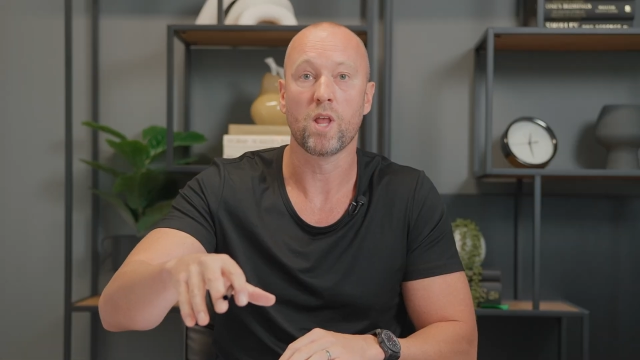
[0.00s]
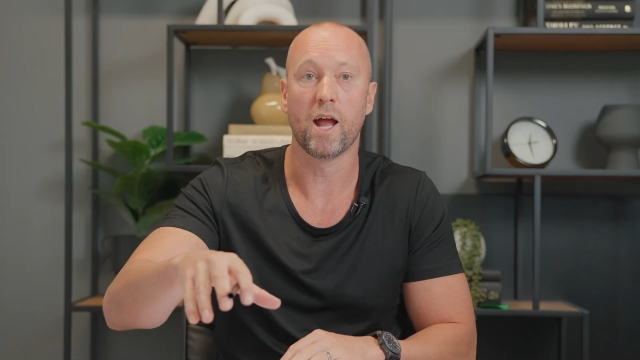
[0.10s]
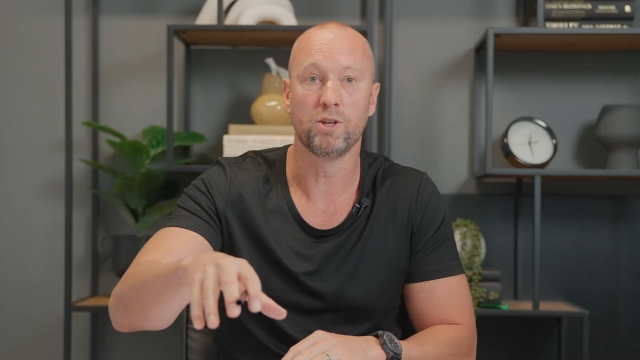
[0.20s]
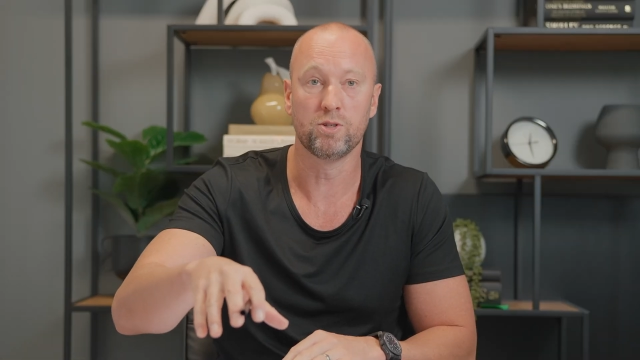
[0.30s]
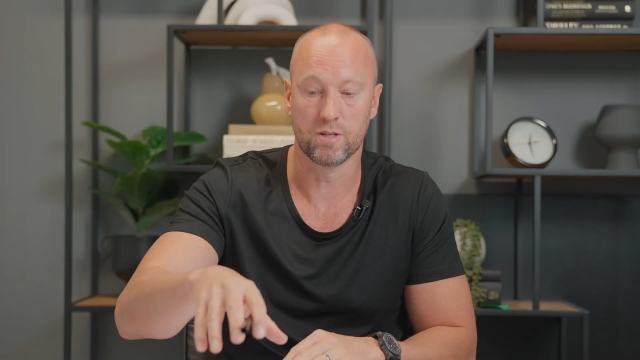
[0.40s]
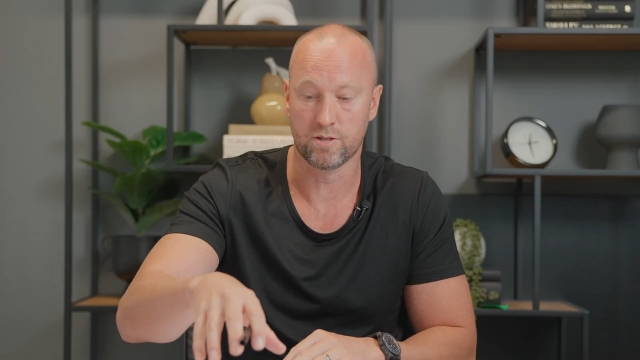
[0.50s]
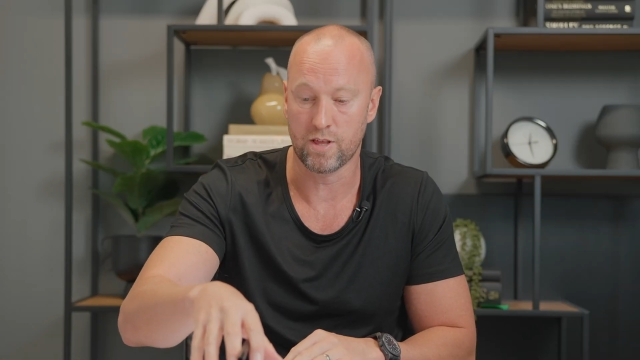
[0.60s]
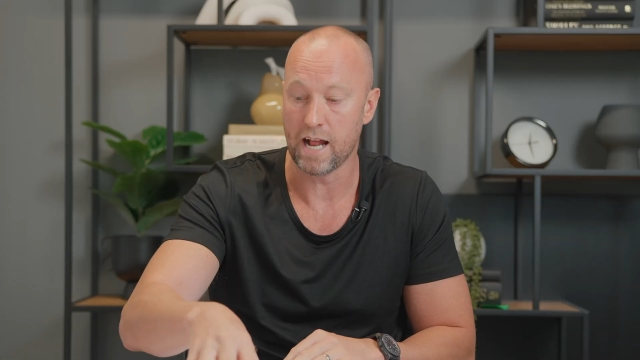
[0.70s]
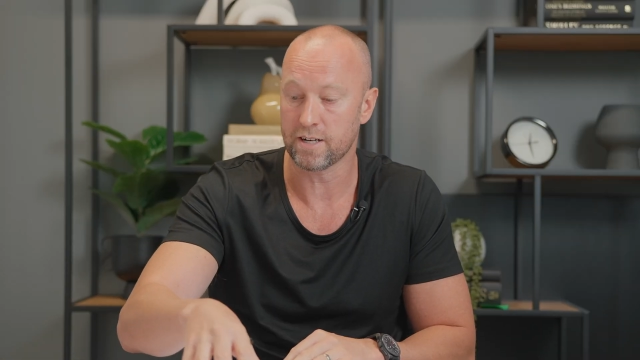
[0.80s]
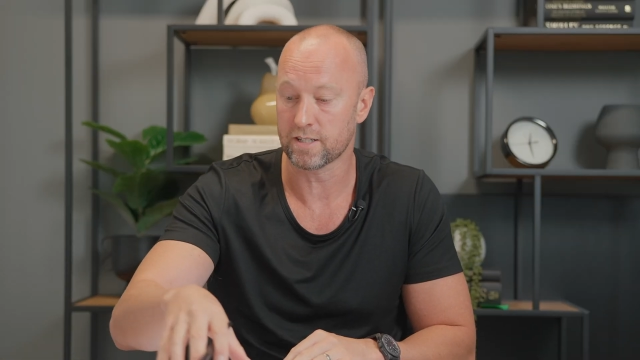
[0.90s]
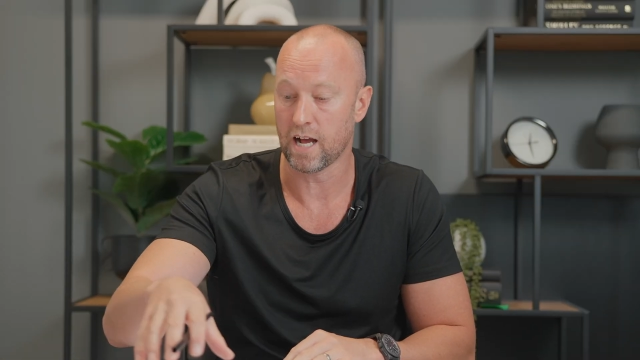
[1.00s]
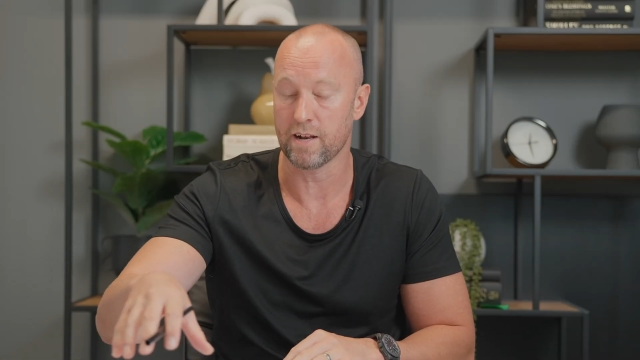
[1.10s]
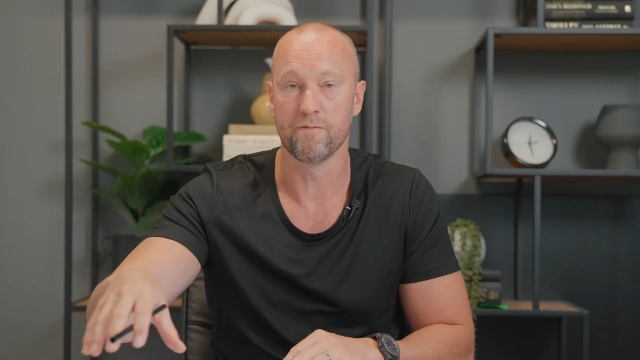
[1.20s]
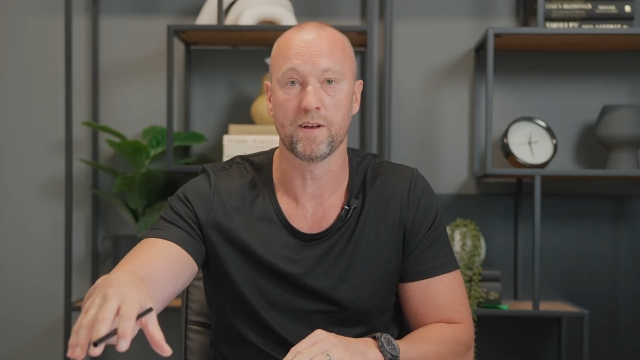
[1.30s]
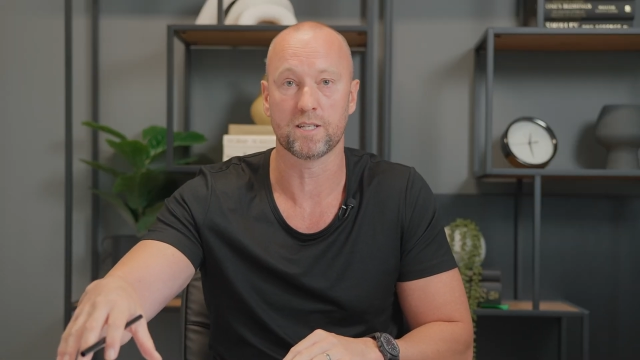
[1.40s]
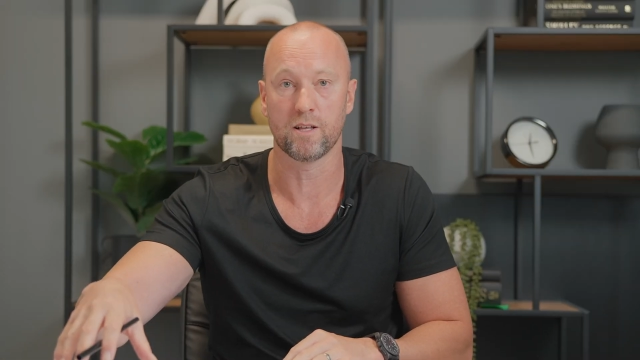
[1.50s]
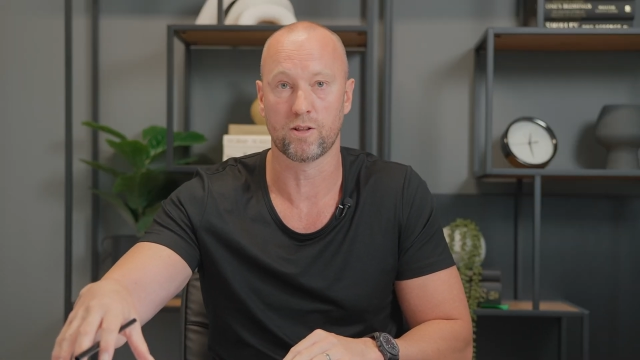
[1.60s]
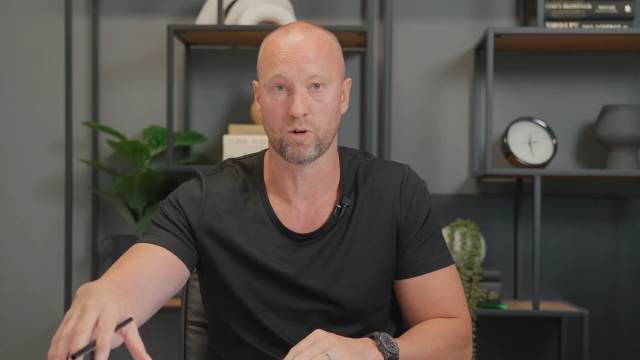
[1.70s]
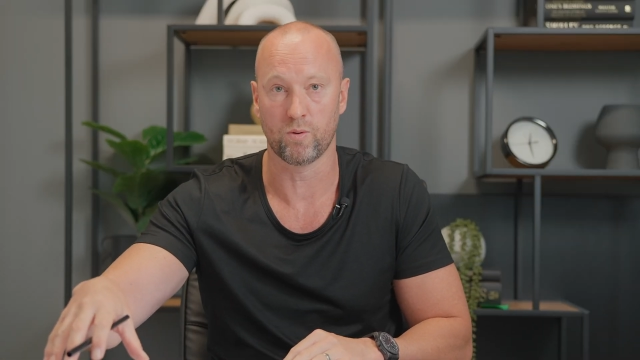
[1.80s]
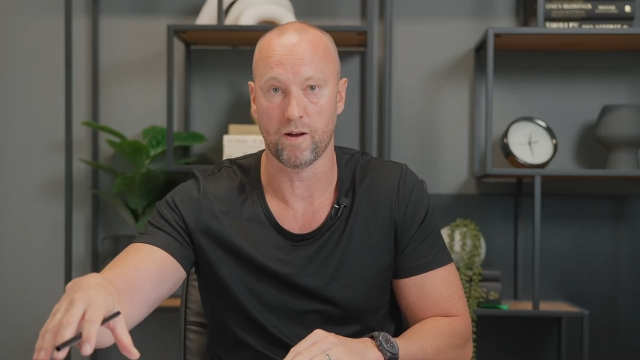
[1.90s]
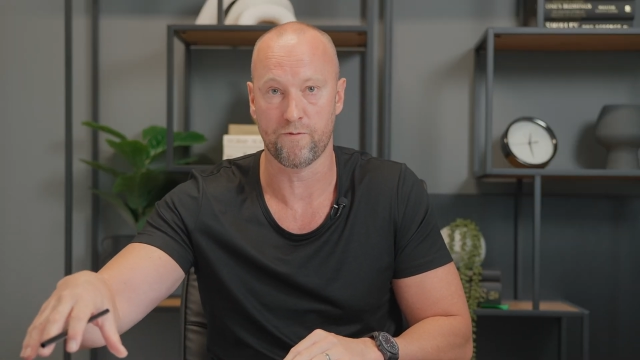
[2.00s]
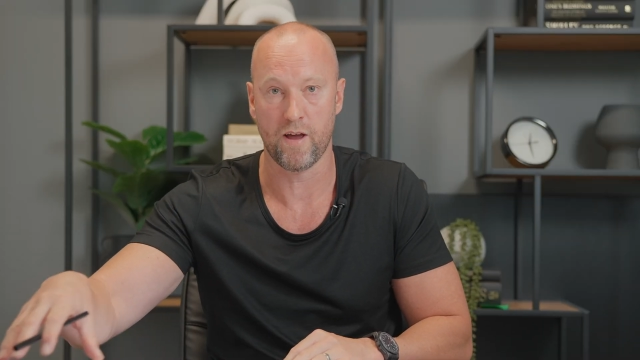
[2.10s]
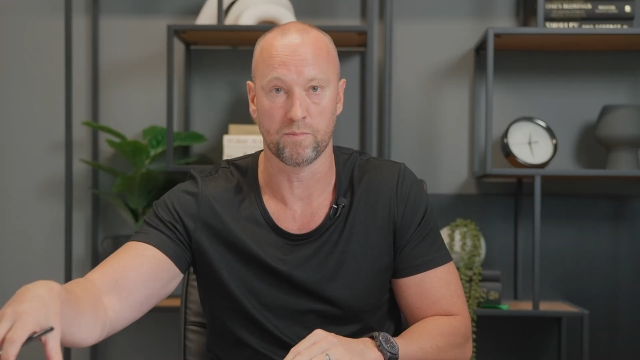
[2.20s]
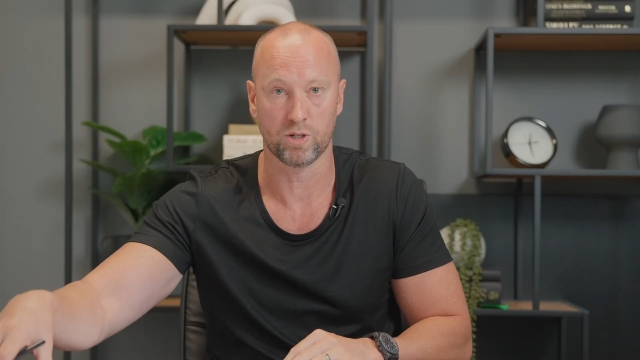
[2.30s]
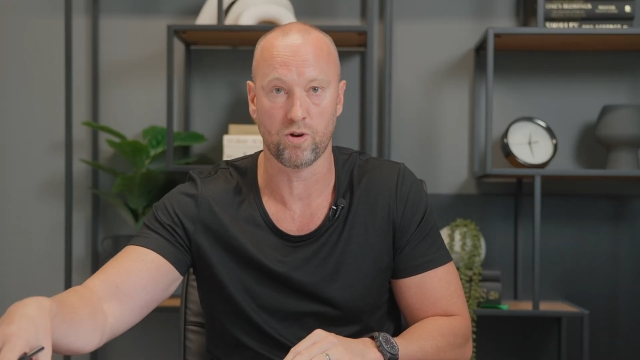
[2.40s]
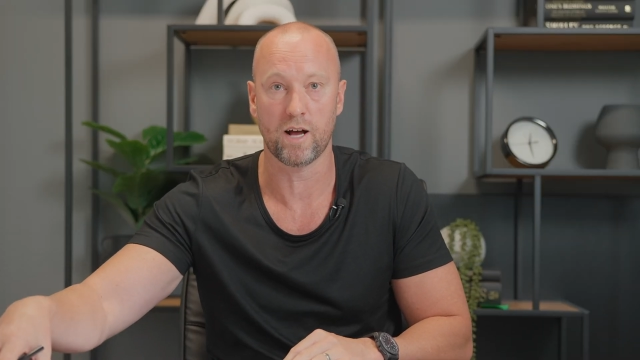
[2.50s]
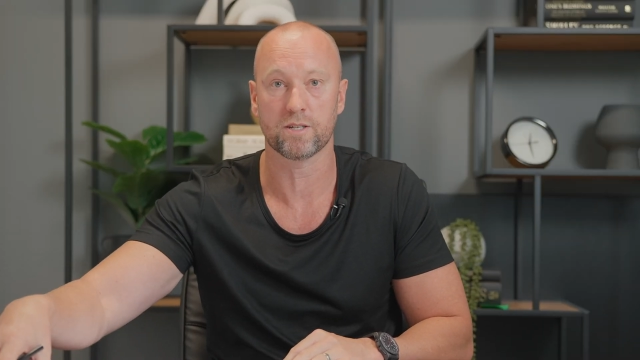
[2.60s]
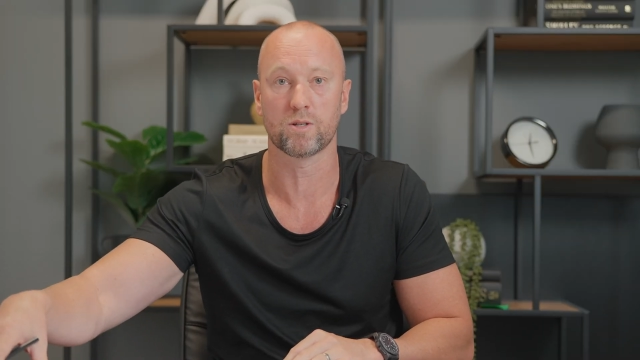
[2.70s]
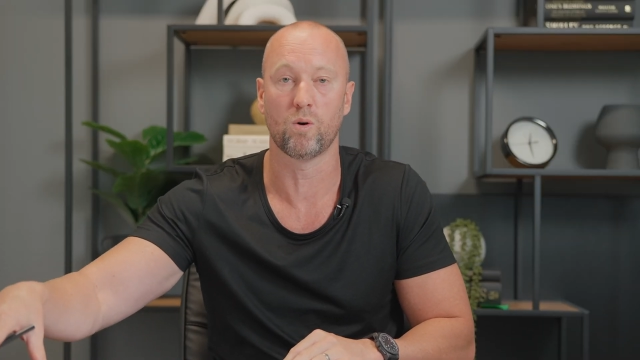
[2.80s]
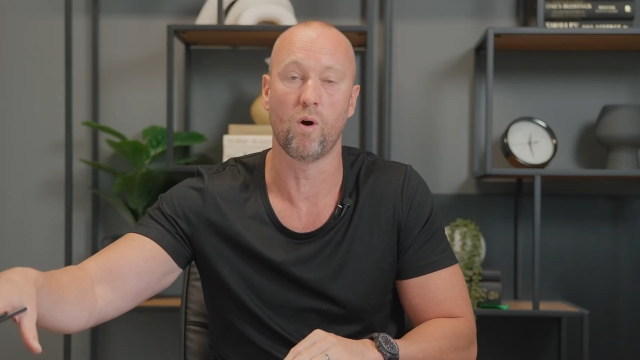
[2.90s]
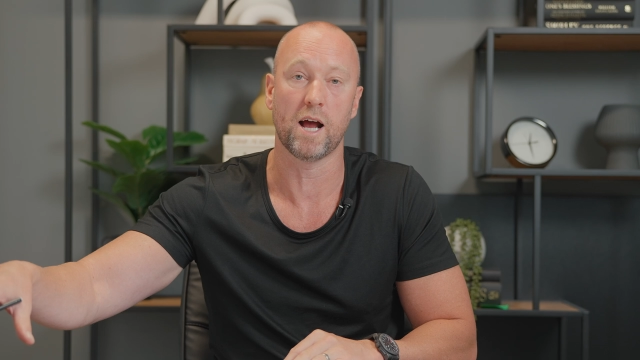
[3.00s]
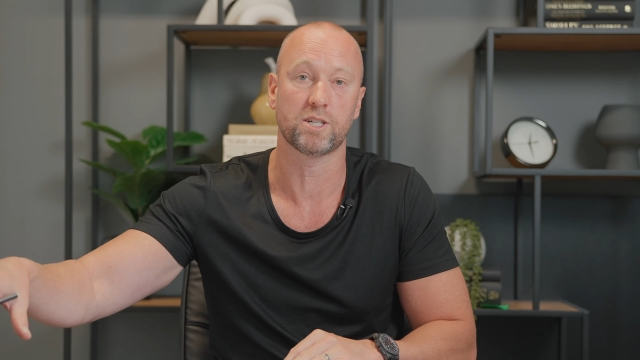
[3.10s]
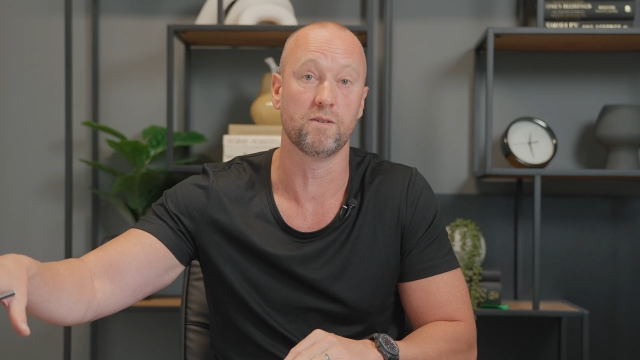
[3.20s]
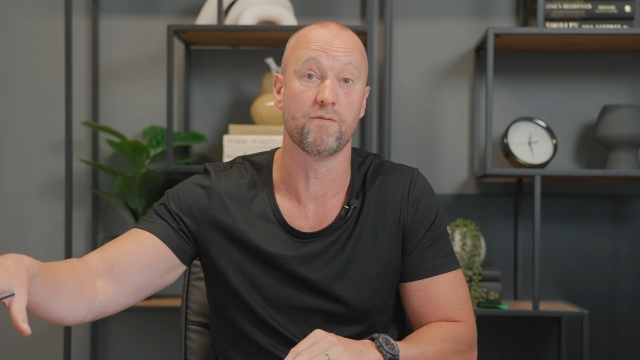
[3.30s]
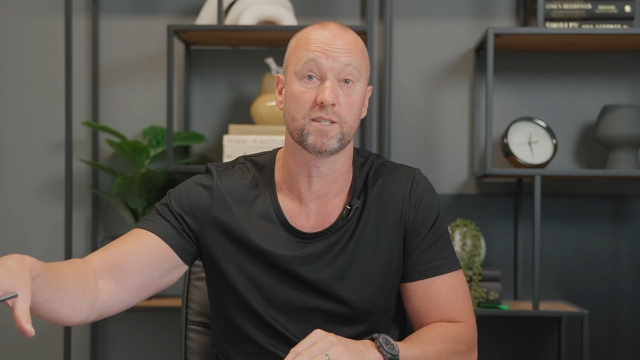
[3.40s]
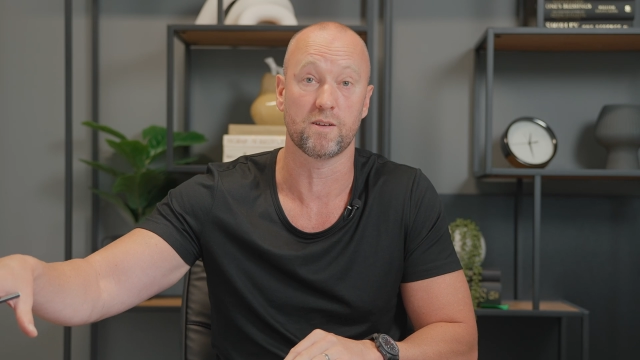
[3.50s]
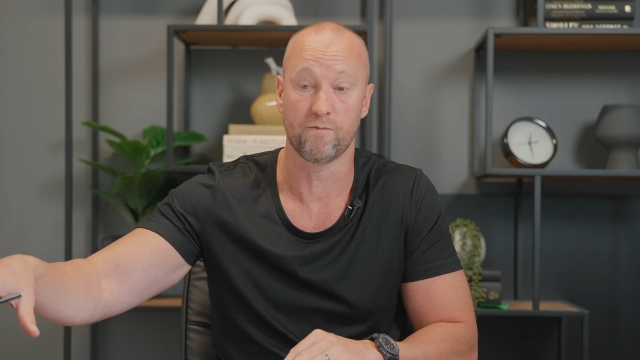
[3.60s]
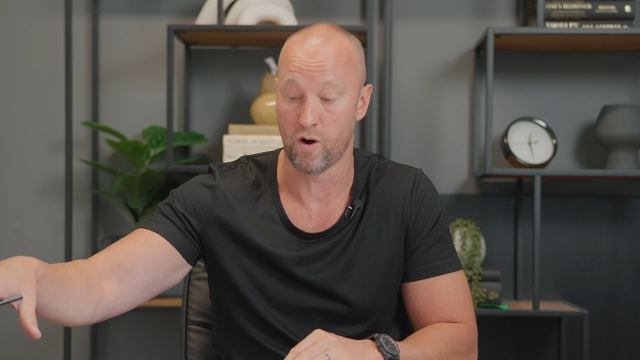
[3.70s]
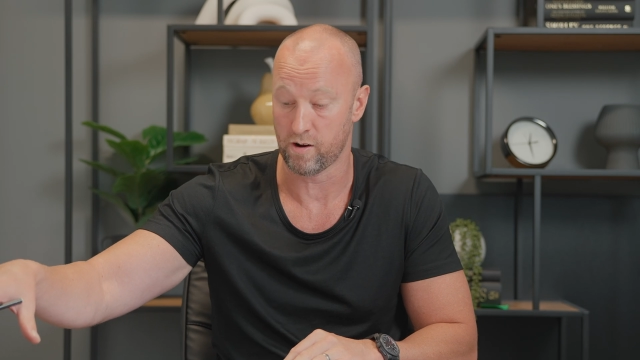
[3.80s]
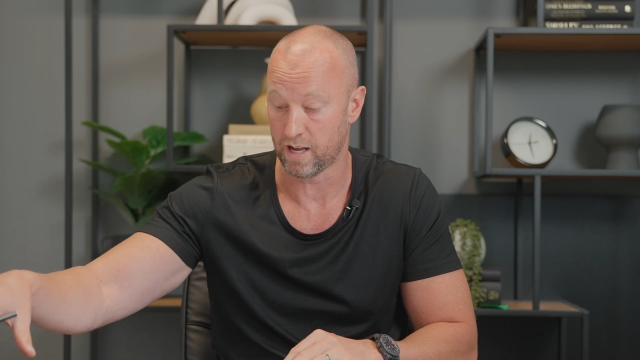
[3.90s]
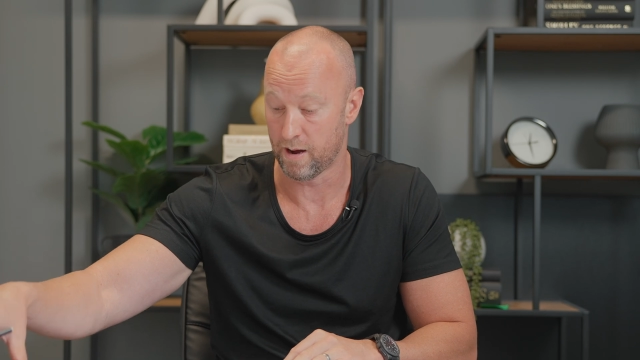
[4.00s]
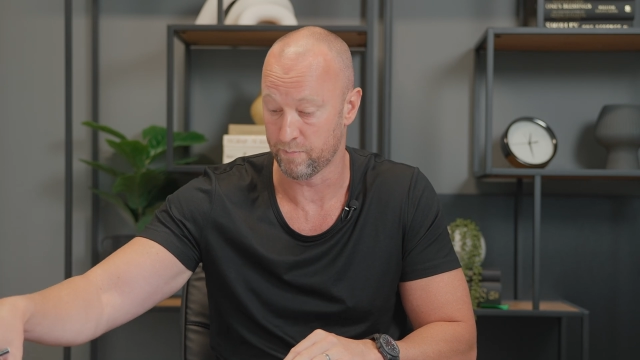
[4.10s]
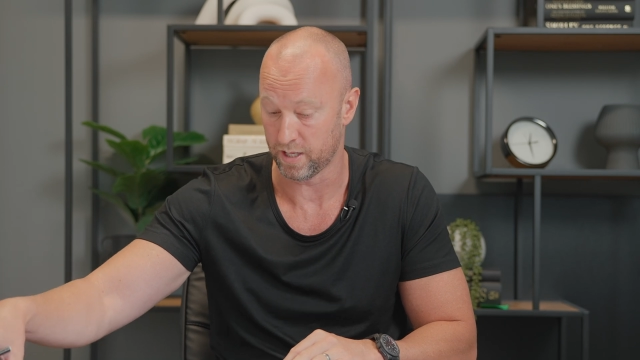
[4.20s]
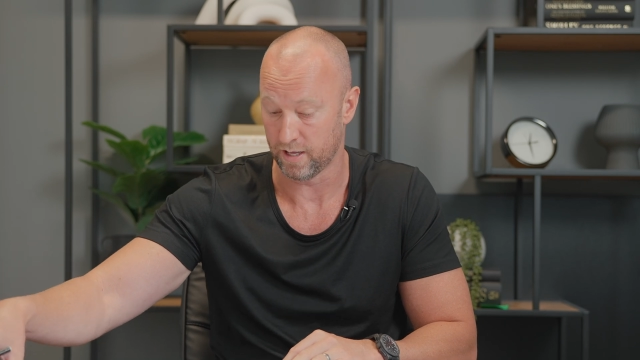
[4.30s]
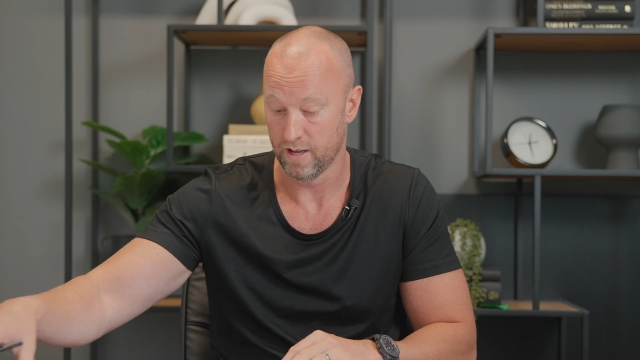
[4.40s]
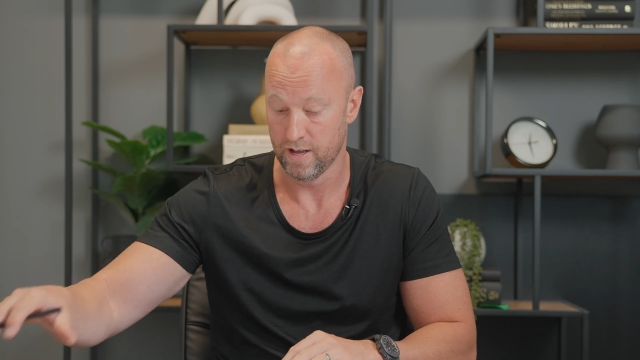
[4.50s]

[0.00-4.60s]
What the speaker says: and uses that to start investing through a family trust or actually investing via a company.